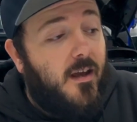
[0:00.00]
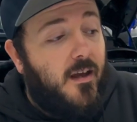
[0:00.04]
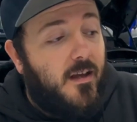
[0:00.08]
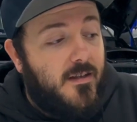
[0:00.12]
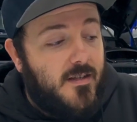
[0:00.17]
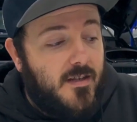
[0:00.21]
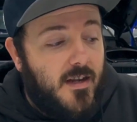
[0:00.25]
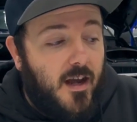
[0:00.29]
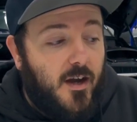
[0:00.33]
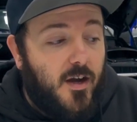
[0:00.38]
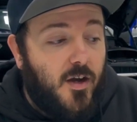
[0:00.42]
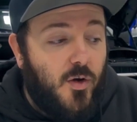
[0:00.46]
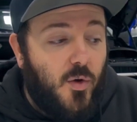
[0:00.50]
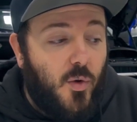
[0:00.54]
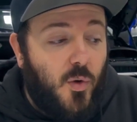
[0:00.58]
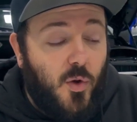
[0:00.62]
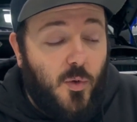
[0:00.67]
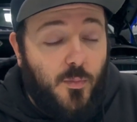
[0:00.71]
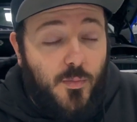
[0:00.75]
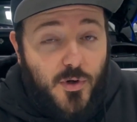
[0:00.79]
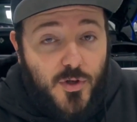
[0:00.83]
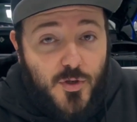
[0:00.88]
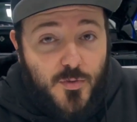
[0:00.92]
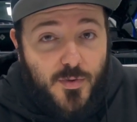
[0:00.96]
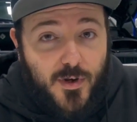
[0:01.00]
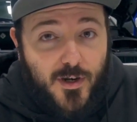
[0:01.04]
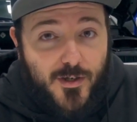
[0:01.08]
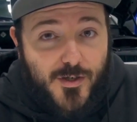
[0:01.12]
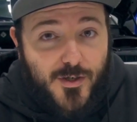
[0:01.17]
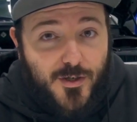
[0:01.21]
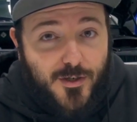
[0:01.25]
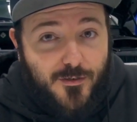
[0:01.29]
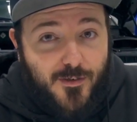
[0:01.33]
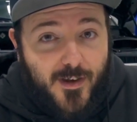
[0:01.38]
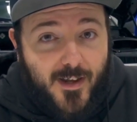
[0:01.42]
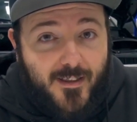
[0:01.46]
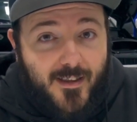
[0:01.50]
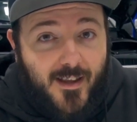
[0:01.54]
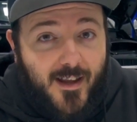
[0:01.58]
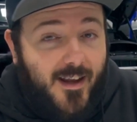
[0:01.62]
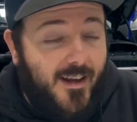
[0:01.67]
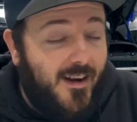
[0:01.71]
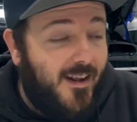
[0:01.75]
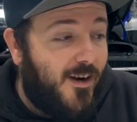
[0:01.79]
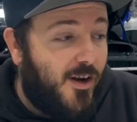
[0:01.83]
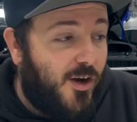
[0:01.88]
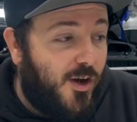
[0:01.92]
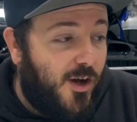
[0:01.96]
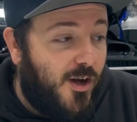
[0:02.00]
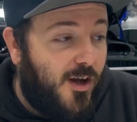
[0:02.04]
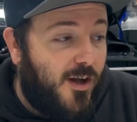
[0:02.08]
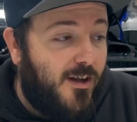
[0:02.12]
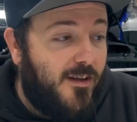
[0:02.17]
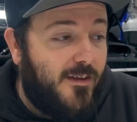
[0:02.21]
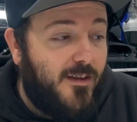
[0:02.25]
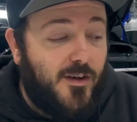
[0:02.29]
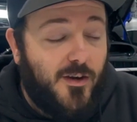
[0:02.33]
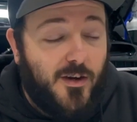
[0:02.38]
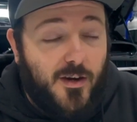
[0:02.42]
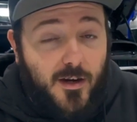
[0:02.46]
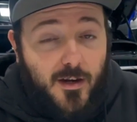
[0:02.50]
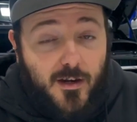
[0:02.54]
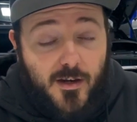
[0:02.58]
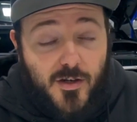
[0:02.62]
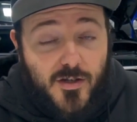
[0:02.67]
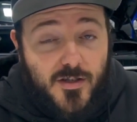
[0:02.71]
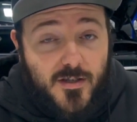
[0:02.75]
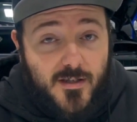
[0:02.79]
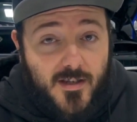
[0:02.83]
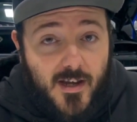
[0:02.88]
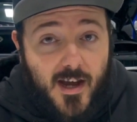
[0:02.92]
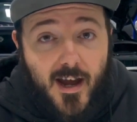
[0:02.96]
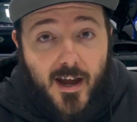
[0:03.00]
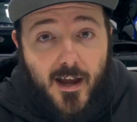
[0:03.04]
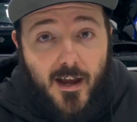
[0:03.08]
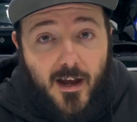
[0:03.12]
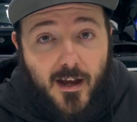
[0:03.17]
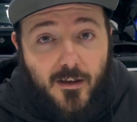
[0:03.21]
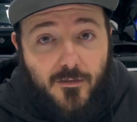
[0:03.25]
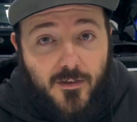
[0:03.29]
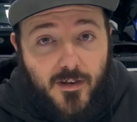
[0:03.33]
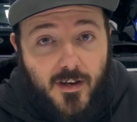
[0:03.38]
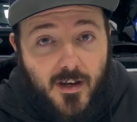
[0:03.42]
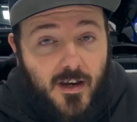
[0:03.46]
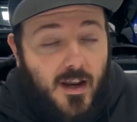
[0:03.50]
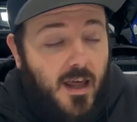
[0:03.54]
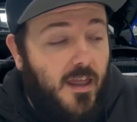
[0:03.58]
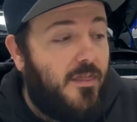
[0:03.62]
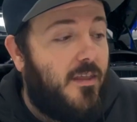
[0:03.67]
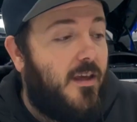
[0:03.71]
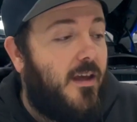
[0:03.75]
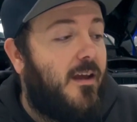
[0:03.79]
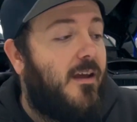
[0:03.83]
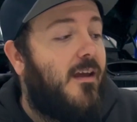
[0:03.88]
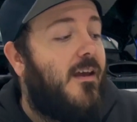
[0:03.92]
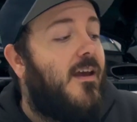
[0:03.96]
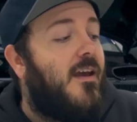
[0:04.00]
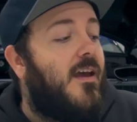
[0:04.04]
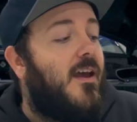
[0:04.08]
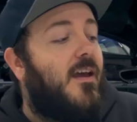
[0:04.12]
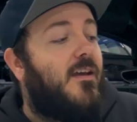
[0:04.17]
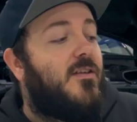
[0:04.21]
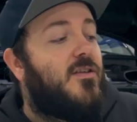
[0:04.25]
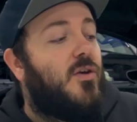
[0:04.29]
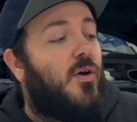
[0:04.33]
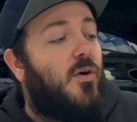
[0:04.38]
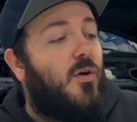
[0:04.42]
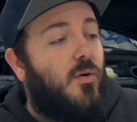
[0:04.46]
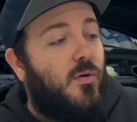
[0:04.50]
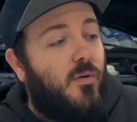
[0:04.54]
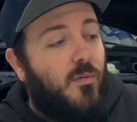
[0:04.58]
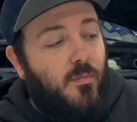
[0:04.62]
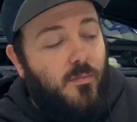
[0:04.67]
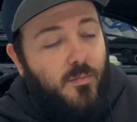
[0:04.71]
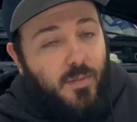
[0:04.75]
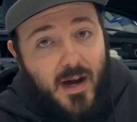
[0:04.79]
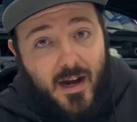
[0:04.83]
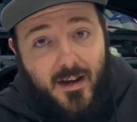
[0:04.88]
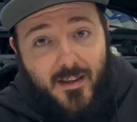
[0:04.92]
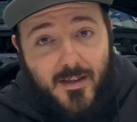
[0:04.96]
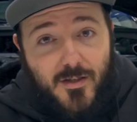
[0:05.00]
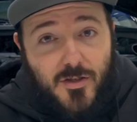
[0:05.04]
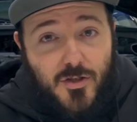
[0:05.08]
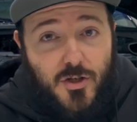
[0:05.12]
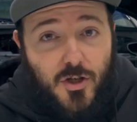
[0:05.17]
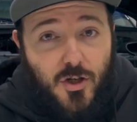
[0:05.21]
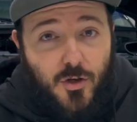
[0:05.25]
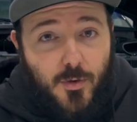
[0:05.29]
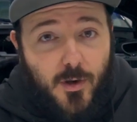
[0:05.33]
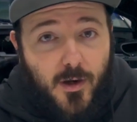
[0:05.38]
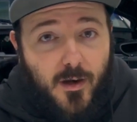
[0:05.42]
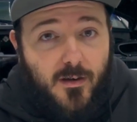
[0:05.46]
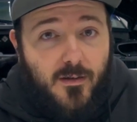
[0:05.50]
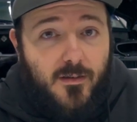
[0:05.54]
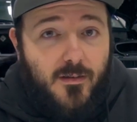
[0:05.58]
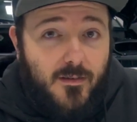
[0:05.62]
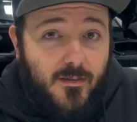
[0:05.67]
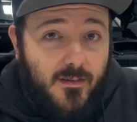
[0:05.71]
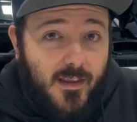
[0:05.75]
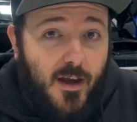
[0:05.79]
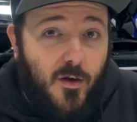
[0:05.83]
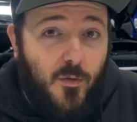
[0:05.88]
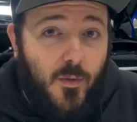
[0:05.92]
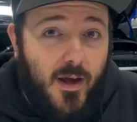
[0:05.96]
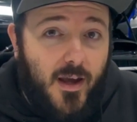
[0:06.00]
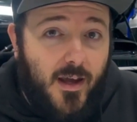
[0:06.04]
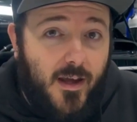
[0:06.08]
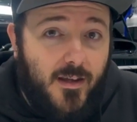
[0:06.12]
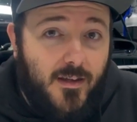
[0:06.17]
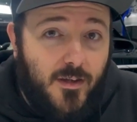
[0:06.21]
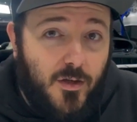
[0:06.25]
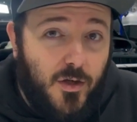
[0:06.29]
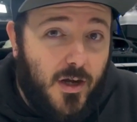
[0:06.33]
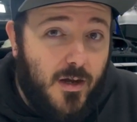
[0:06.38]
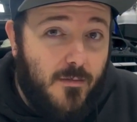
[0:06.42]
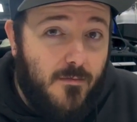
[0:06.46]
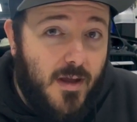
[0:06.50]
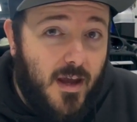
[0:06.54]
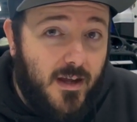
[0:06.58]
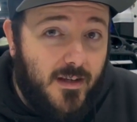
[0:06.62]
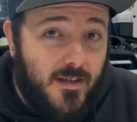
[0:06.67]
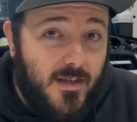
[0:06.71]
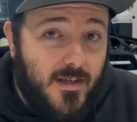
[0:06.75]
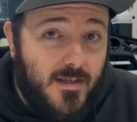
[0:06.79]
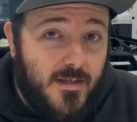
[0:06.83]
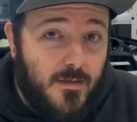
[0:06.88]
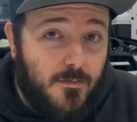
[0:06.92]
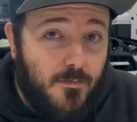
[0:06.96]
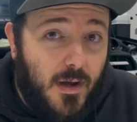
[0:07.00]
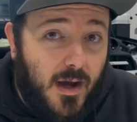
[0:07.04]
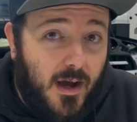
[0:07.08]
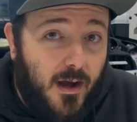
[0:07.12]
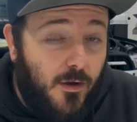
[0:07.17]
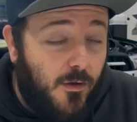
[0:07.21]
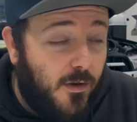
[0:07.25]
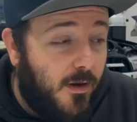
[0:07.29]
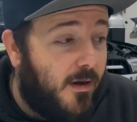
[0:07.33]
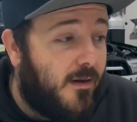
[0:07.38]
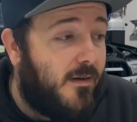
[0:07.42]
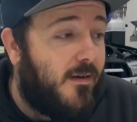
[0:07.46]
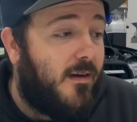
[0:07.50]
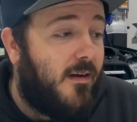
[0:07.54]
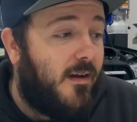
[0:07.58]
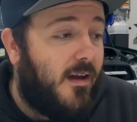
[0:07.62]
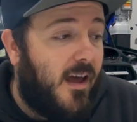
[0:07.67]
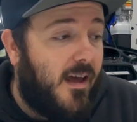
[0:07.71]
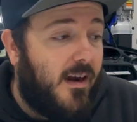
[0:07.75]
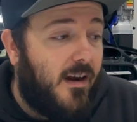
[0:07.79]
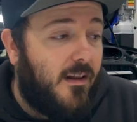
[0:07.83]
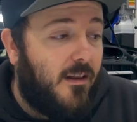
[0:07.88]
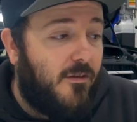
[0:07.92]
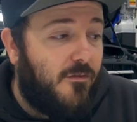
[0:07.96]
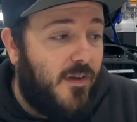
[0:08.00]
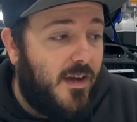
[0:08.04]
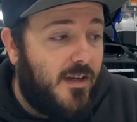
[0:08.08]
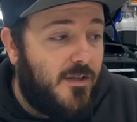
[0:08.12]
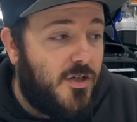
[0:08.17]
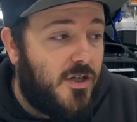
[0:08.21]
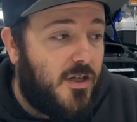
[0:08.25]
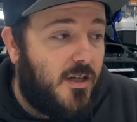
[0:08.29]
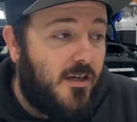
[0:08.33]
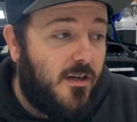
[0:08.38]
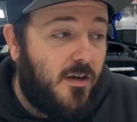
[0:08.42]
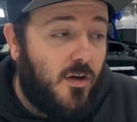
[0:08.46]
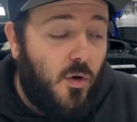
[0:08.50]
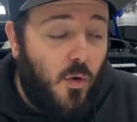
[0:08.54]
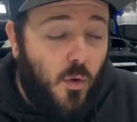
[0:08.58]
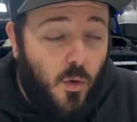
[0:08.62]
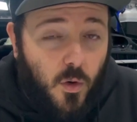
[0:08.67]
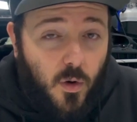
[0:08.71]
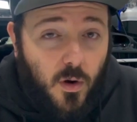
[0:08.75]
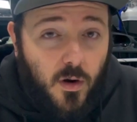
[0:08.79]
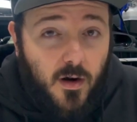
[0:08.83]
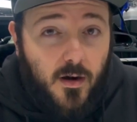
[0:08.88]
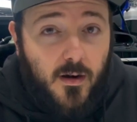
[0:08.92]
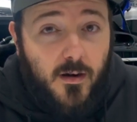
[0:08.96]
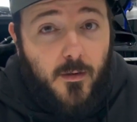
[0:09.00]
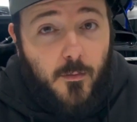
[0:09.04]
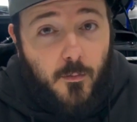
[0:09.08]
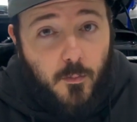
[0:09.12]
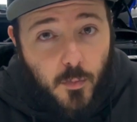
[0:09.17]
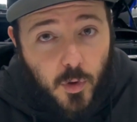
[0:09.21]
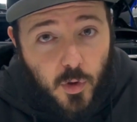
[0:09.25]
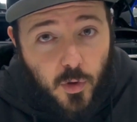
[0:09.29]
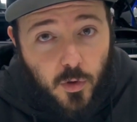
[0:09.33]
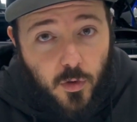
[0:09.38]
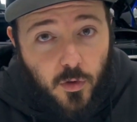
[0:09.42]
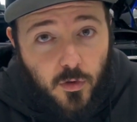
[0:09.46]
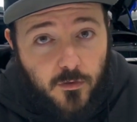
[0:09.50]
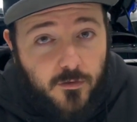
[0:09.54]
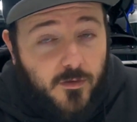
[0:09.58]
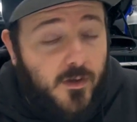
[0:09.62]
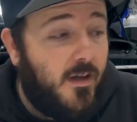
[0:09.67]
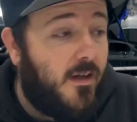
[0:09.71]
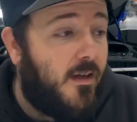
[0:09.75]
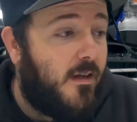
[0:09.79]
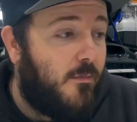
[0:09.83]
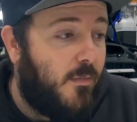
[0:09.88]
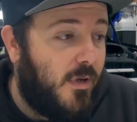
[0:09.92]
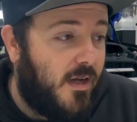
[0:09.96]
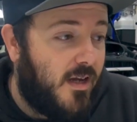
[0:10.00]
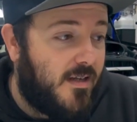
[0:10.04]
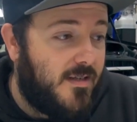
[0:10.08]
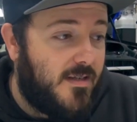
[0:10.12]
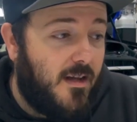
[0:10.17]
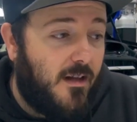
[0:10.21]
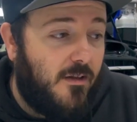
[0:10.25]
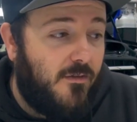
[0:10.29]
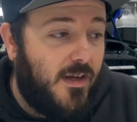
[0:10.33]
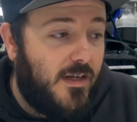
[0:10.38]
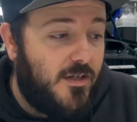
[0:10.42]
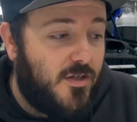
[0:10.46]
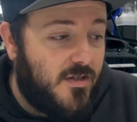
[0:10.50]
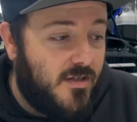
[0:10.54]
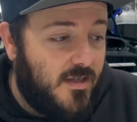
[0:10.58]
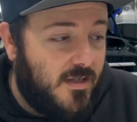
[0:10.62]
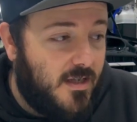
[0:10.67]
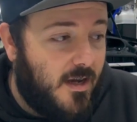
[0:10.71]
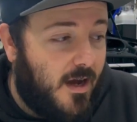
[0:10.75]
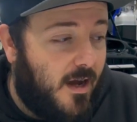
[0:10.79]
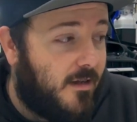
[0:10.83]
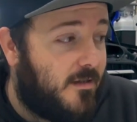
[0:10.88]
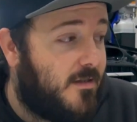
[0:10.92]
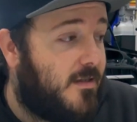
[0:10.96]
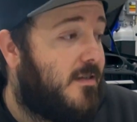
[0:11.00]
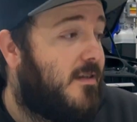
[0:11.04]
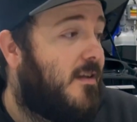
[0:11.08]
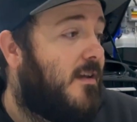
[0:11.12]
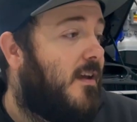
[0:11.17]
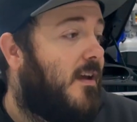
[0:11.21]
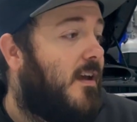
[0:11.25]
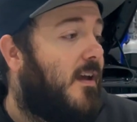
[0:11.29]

It's not going to hold boost pressure to red line at all. You're going to just die off into nothing. So buy this turbo. That way you can make decent power at elevation or move because elevation sucks.